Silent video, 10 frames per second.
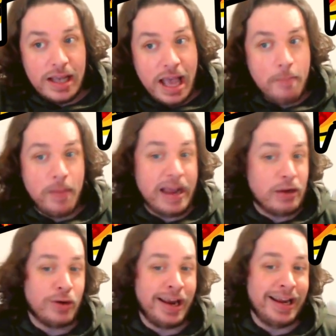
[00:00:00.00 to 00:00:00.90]
And by
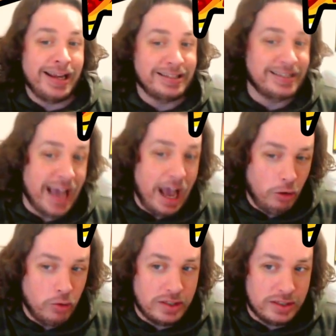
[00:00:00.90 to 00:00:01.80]
creating
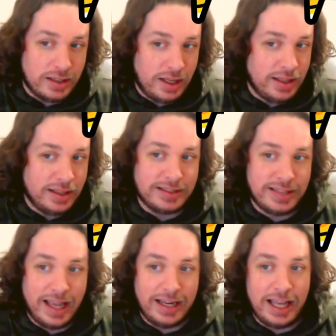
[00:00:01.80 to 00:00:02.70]
doubt in this
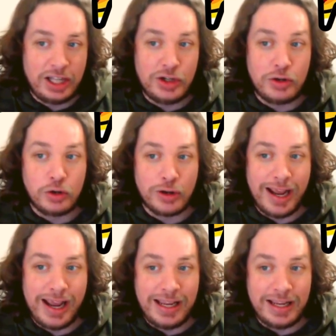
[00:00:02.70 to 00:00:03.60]
day and age, you
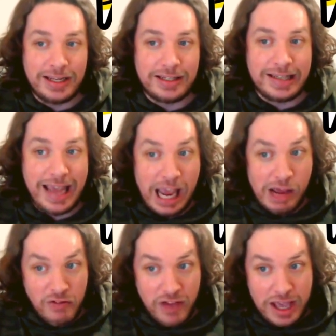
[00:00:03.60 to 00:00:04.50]
create
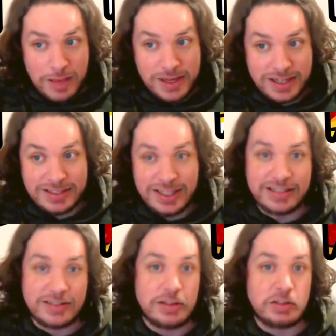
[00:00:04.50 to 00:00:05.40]
kayfabe in a sense.
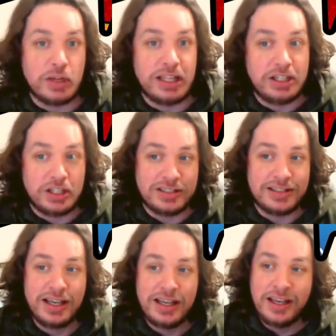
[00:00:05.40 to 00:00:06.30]
So it's really just,
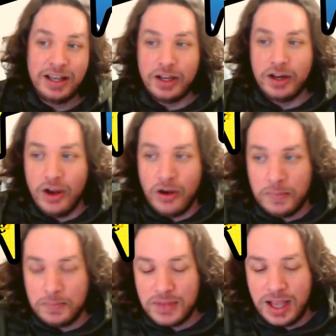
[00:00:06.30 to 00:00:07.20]
you know,
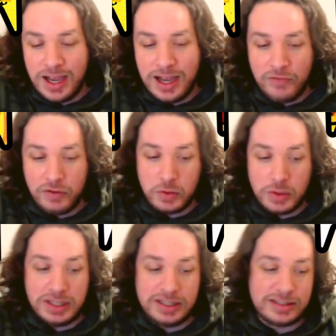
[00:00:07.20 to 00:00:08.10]
uh, for the
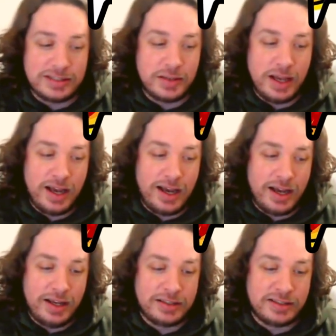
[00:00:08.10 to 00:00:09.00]
really
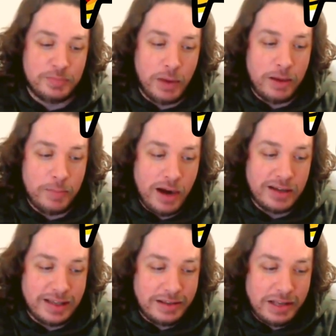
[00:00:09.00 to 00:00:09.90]
uh, smart
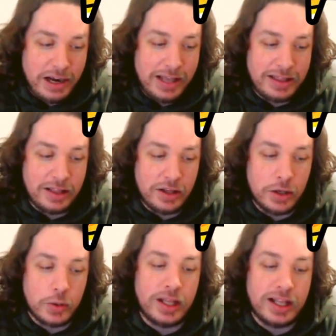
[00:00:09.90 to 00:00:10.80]
marks out there, I think they're going
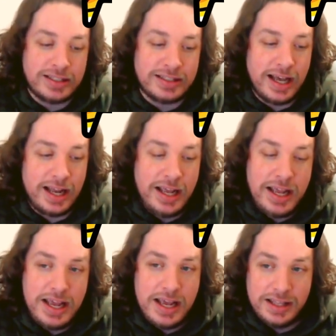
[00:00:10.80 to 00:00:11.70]
to realize that
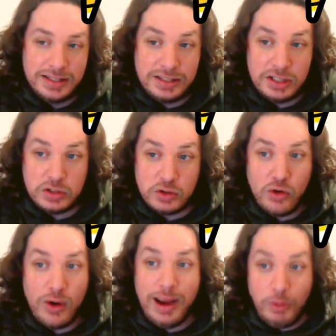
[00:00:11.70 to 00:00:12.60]
this is just
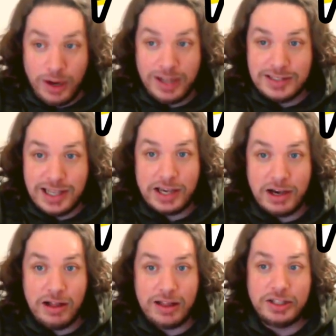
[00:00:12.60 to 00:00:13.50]
great ring
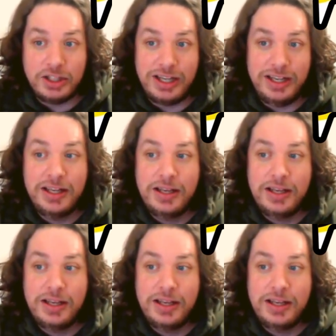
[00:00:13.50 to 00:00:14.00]
psychology.